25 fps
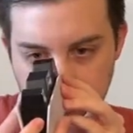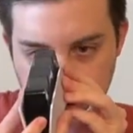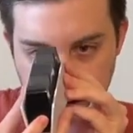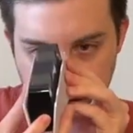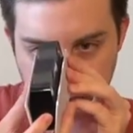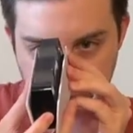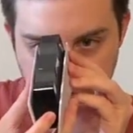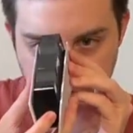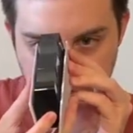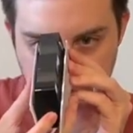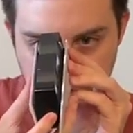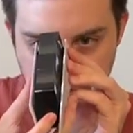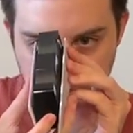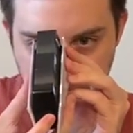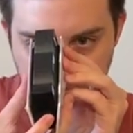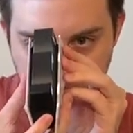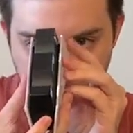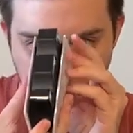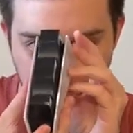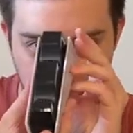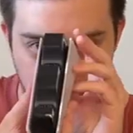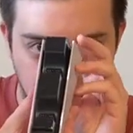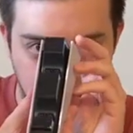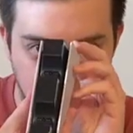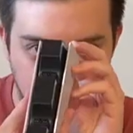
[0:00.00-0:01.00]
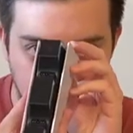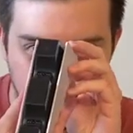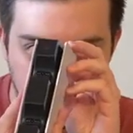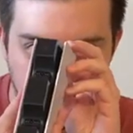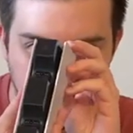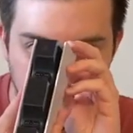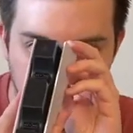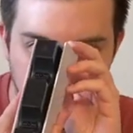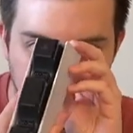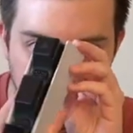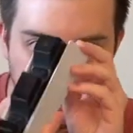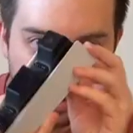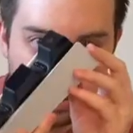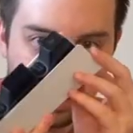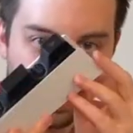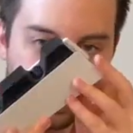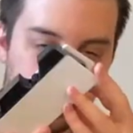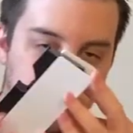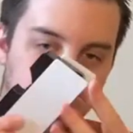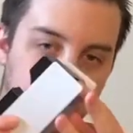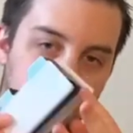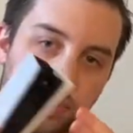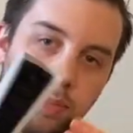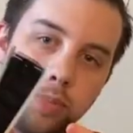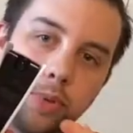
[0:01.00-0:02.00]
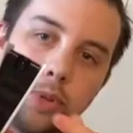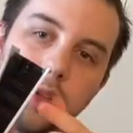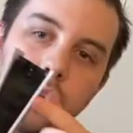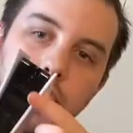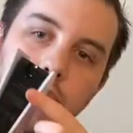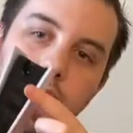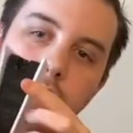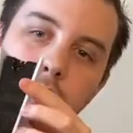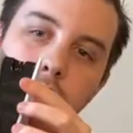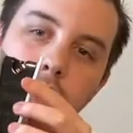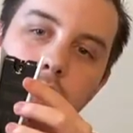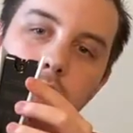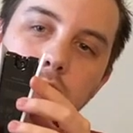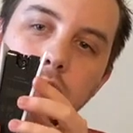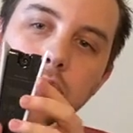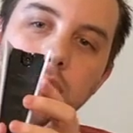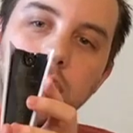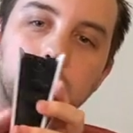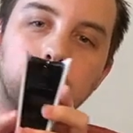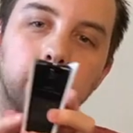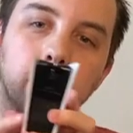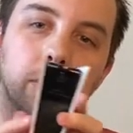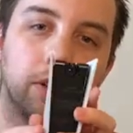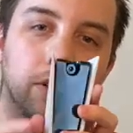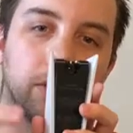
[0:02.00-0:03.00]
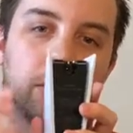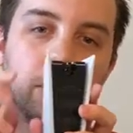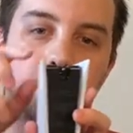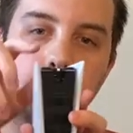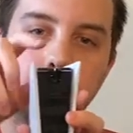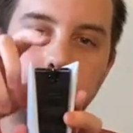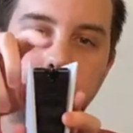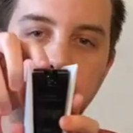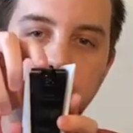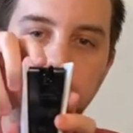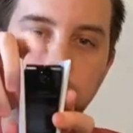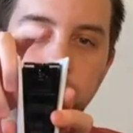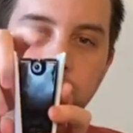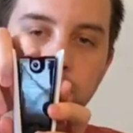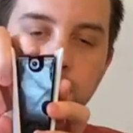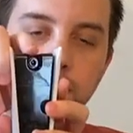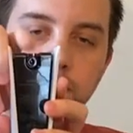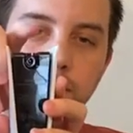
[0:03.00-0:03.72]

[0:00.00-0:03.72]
And the plug is down here at the bottom